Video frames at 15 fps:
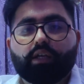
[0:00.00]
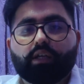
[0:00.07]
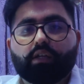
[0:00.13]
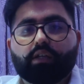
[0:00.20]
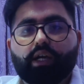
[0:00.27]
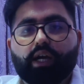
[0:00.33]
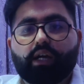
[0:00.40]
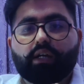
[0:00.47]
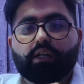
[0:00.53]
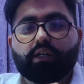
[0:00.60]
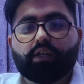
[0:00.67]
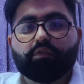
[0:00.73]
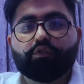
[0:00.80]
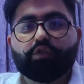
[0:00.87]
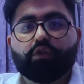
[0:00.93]
that
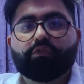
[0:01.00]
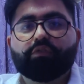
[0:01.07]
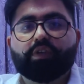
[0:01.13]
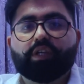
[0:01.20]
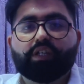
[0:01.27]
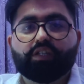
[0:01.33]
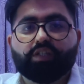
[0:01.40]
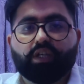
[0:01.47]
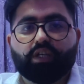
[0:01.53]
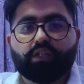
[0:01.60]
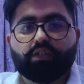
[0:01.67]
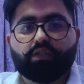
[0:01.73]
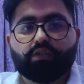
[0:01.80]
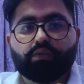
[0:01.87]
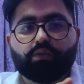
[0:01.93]
gives you a fair
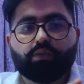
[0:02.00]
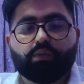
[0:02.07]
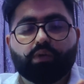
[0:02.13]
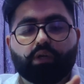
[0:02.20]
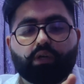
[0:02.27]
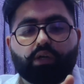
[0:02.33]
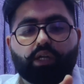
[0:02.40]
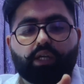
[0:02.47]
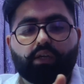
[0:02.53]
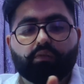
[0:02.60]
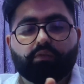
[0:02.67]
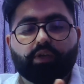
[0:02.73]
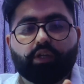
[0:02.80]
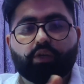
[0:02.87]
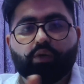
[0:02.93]
chance to, like
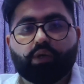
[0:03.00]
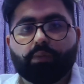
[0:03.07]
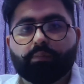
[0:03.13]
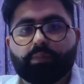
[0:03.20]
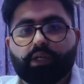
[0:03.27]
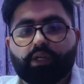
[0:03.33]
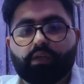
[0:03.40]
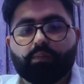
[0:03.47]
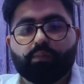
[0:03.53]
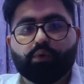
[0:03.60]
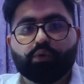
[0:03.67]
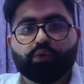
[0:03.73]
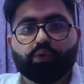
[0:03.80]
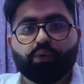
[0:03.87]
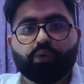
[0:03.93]
when you compare
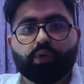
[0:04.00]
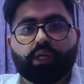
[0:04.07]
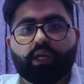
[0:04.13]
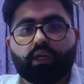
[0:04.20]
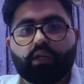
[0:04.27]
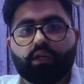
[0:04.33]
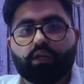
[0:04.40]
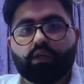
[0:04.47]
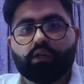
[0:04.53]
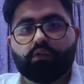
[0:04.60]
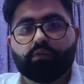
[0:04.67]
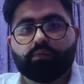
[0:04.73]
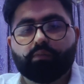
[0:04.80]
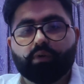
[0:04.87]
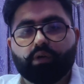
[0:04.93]
both code and
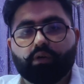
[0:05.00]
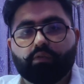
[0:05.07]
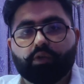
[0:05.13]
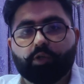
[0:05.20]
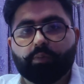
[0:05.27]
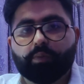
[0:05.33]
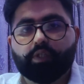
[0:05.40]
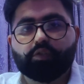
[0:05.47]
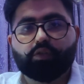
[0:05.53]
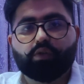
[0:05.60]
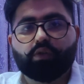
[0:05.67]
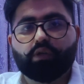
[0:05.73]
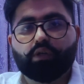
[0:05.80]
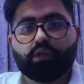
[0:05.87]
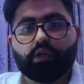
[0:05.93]
WordPress
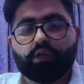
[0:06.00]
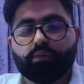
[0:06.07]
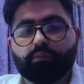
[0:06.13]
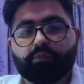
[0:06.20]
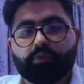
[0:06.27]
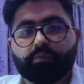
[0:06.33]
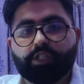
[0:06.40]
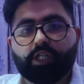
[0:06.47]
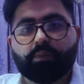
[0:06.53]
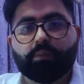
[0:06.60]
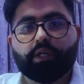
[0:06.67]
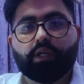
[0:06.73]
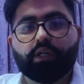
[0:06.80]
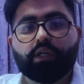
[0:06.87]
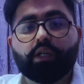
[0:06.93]
or website
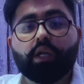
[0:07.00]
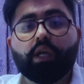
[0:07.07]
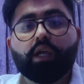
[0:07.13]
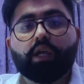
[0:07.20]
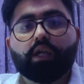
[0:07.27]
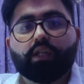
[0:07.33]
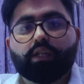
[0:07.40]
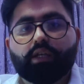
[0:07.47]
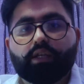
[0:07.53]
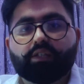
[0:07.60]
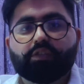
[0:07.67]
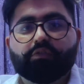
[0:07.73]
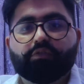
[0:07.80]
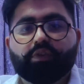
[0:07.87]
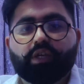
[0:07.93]
builder, there is
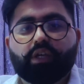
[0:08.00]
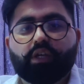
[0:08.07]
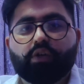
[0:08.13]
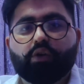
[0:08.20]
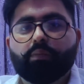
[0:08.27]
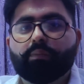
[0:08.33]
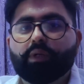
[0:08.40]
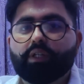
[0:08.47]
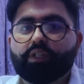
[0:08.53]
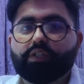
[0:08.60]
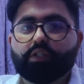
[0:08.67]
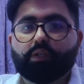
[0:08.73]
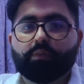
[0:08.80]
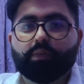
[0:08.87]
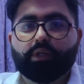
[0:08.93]
a fair
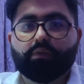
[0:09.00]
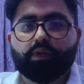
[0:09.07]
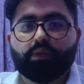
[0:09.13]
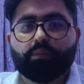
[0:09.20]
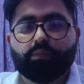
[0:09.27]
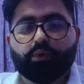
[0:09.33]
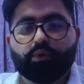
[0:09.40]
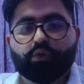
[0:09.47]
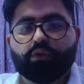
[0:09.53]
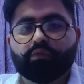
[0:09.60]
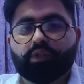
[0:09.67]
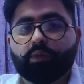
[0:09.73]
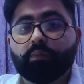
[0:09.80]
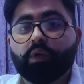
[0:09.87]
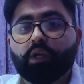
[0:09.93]
competition in between both of
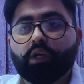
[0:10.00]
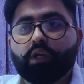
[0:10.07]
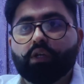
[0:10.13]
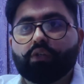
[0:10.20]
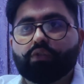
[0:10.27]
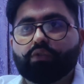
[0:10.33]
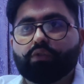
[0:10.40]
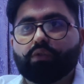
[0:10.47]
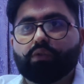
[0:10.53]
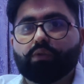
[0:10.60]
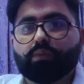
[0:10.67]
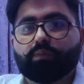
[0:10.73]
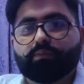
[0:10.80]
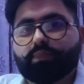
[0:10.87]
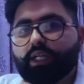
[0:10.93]
them.
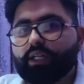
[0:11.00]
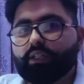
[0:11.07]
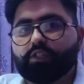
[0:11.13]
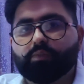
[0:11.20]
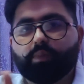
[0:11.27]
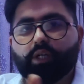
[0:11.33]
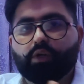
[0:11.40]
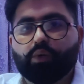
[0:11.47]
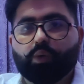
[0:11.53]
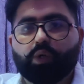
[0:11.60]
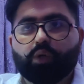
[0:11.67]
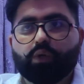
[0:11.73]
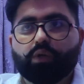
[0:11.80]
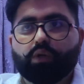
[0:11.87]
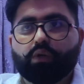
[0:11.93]
So that's my
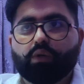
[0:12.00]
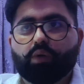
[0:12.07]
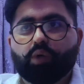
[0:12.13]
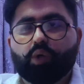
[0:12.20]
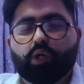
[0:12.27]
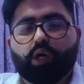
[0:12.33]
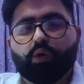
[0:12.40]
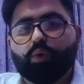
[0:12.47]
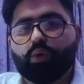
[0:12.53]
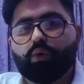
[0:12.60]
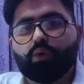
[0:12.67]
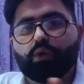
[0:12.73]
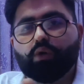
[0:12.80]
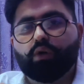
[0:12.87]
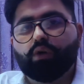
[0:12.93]
old
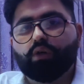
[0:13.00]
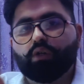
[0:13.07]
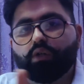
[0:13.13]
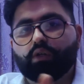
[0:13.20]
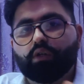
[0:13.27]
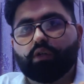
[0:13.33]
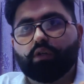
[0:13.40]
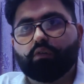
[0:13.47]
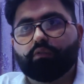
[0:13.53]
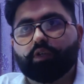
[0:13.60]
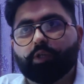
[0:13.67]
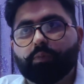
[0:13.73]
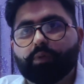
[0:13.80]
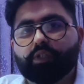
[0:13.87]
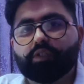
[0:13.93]
outlook on
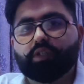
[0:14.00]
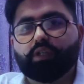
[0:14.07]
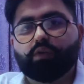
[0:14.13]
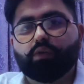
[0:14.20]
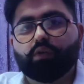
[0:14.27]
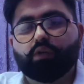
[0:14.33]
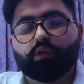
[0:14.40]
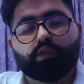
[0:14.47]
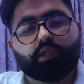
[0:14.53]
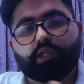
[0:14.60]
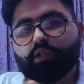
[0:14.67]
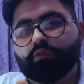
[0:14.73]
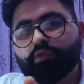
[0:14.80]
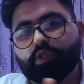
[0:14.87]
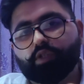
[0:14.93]
WordPress
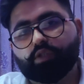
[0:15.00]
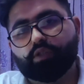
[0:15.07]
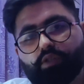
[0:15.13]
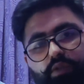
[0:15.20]
and Wix.